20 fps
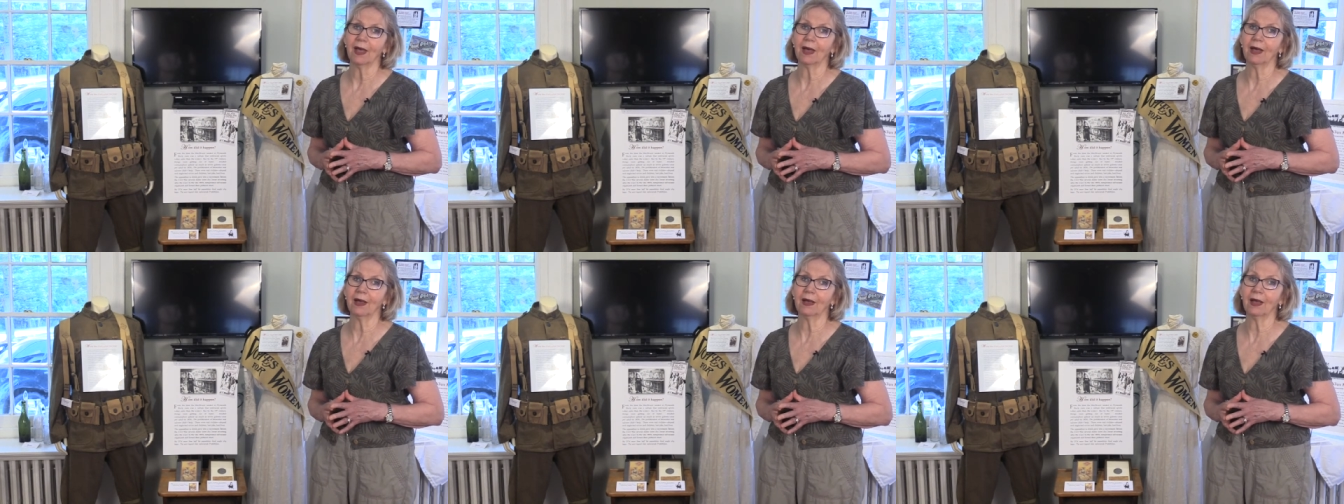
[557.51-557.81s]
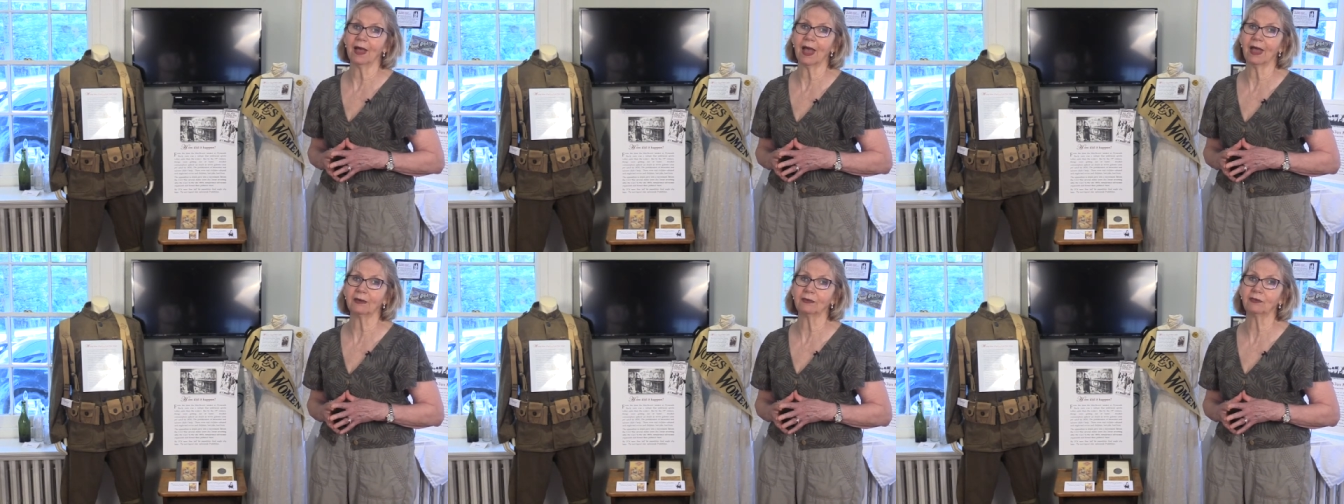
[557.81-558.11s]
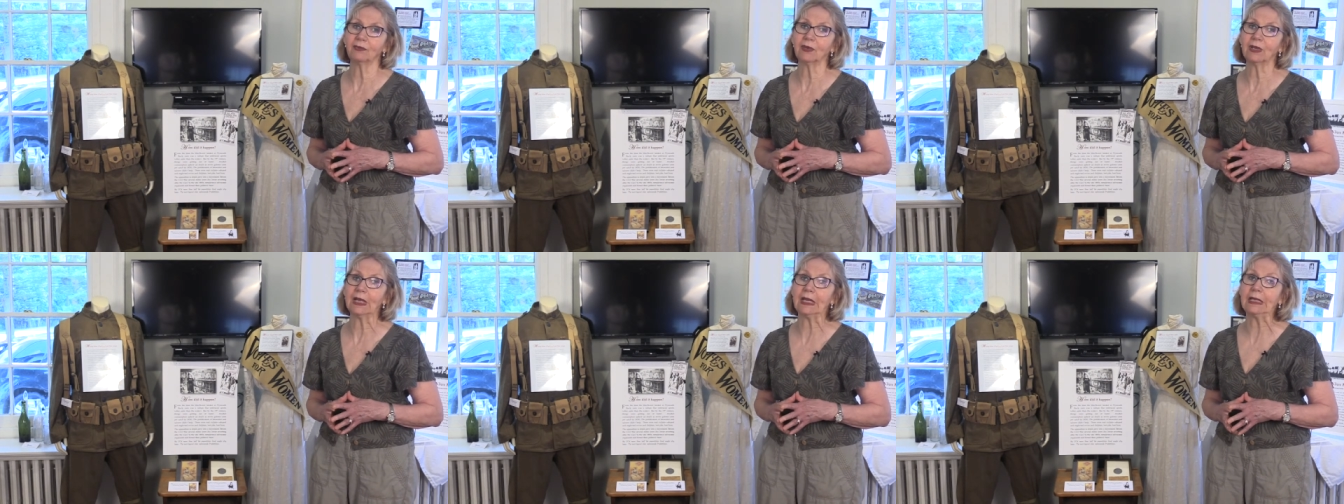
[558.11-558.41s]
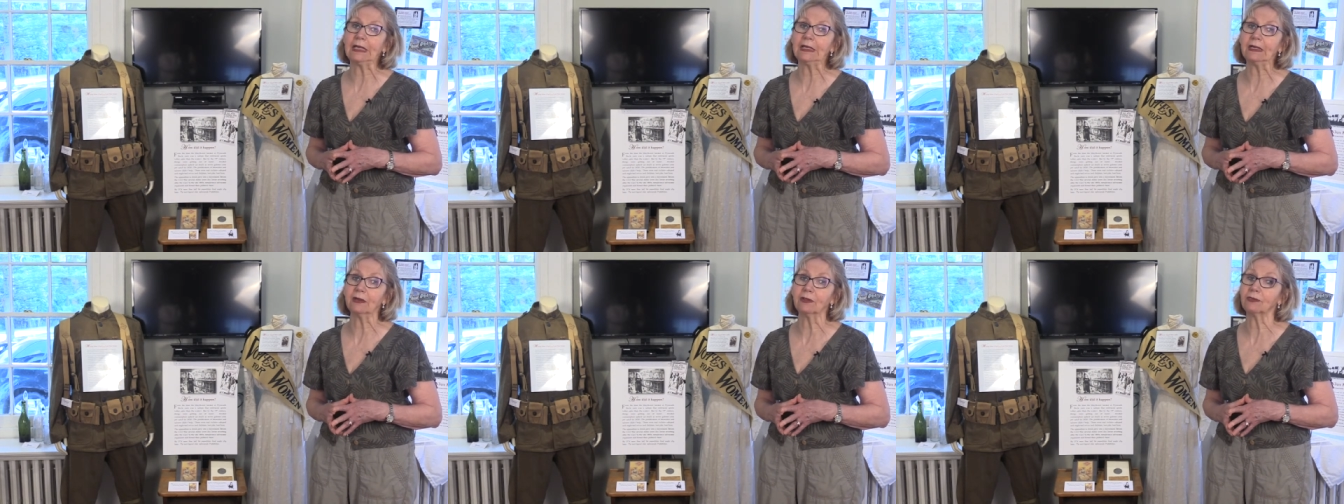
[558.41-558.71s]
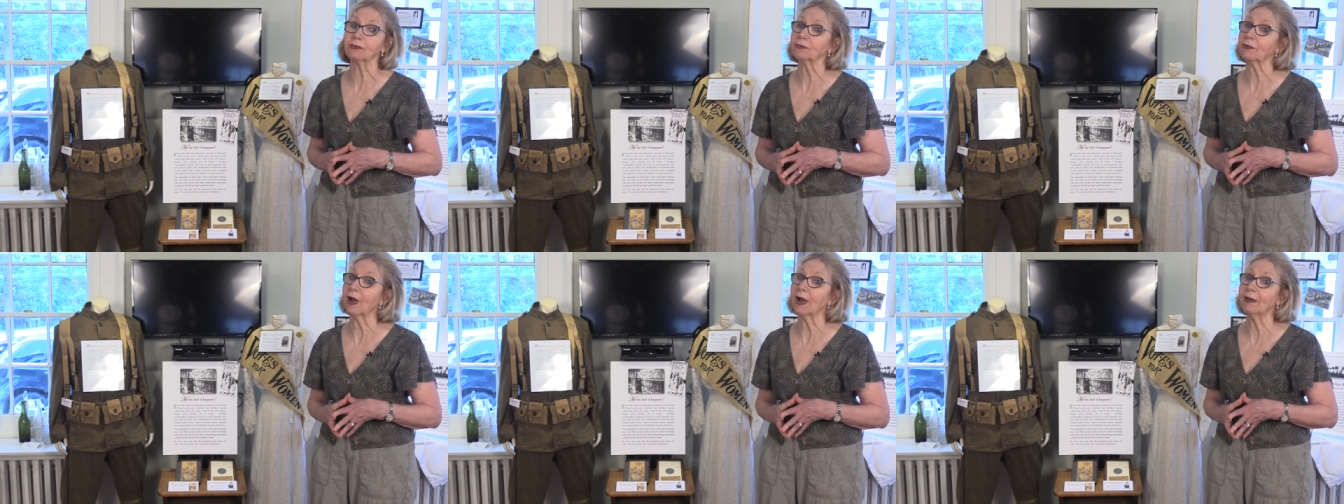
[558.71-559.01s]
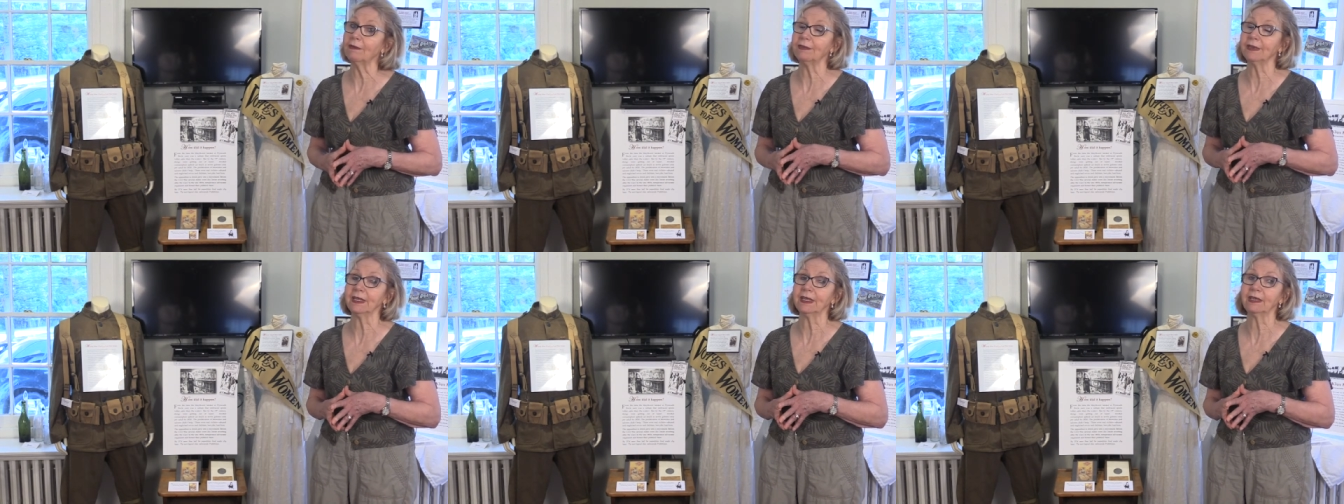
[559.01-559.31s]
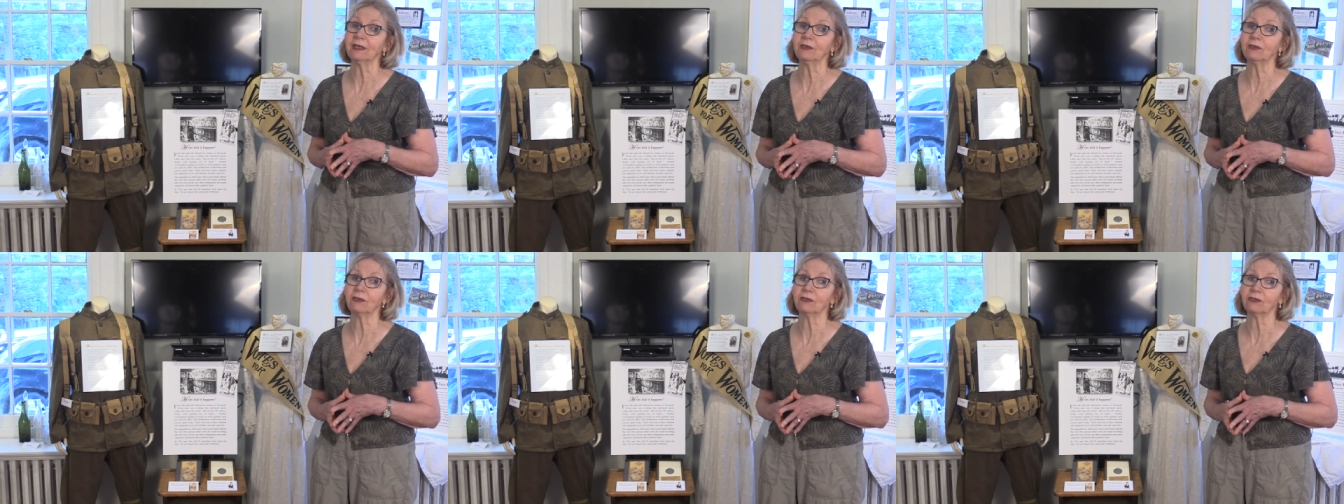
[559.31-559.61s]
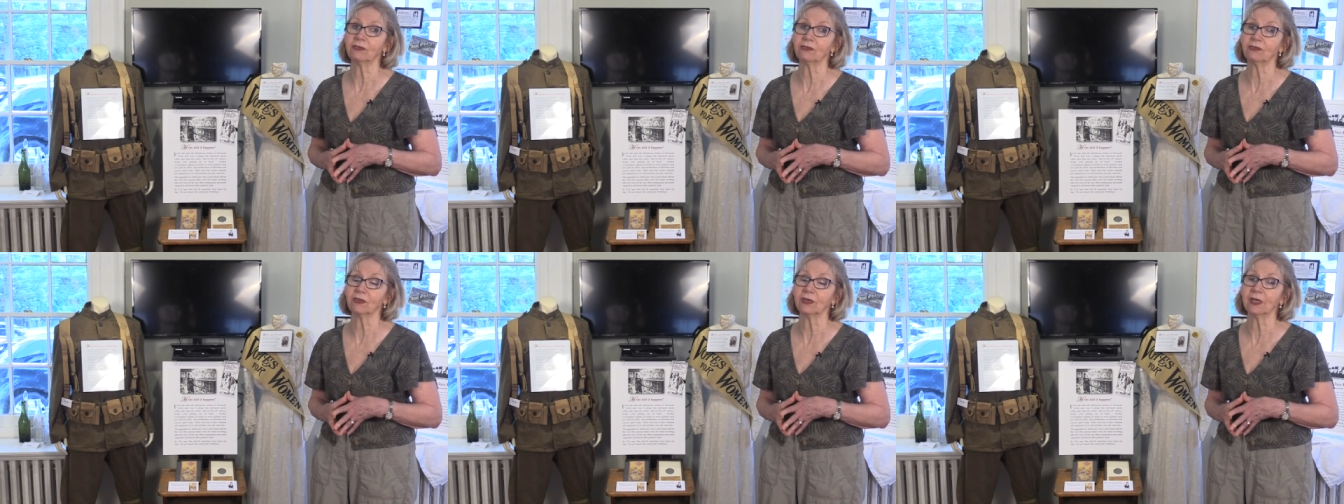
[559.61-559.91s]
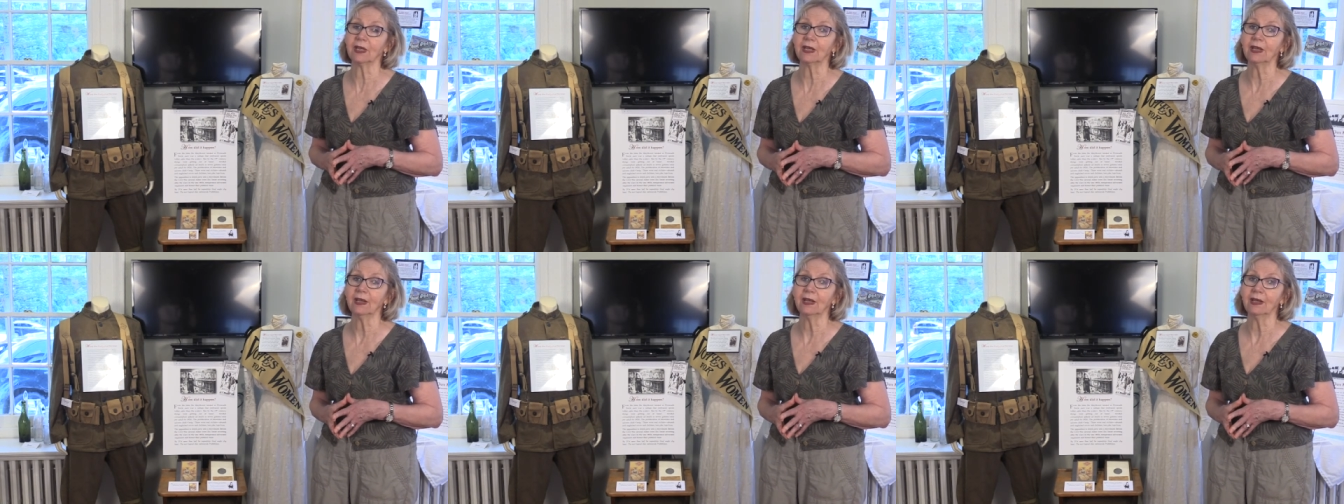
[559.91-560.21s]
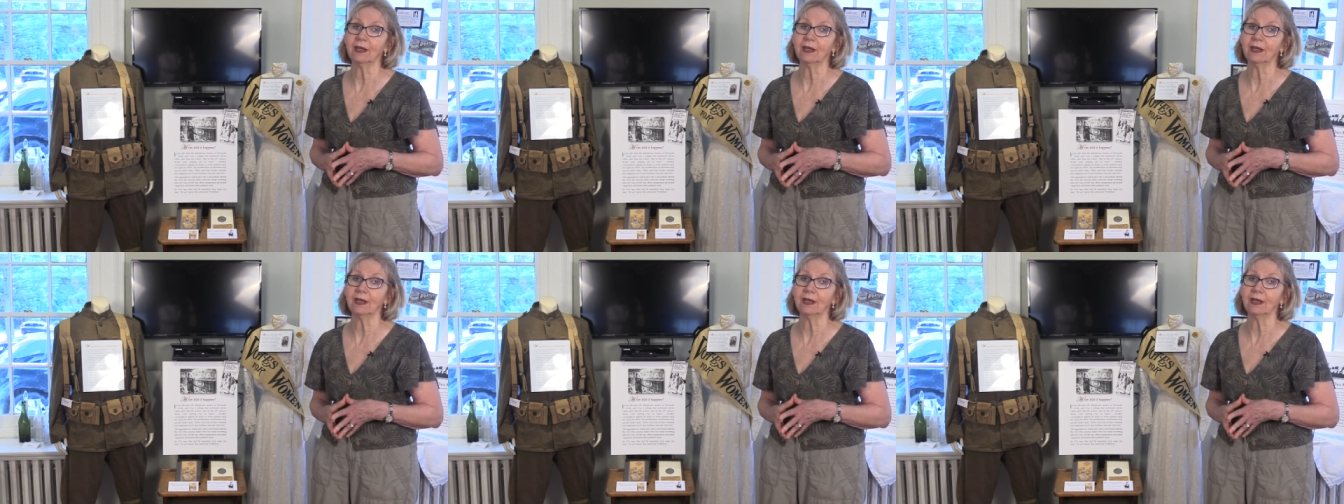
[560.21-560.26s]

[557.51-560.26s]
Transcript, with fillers: uh, had created a thriving industry